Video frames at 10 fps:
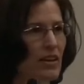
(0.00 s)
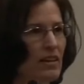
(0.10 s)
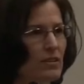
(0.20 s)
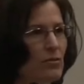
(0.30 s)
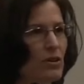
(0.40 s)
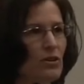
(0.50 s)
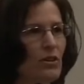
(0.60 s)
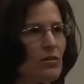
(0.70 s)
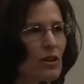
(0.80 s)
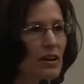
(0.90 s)
That's where you
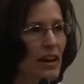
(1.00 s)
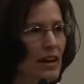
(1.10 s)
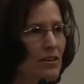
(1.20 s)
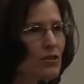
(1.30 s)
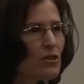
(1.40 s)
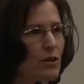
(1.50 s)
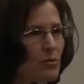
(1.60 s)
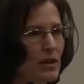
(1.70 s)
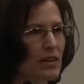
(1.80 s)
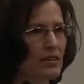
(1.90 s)
gain your
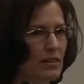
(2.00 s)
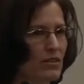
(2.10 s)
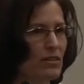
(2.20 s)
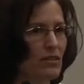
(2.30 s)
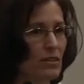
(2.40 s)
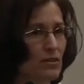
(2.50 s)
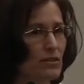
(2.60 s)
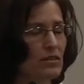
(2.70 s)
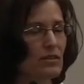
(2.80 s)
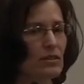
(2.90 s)
opinions and your
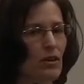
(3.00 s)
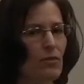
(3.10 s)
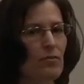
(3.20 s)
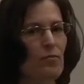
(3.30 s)
conclusions. And so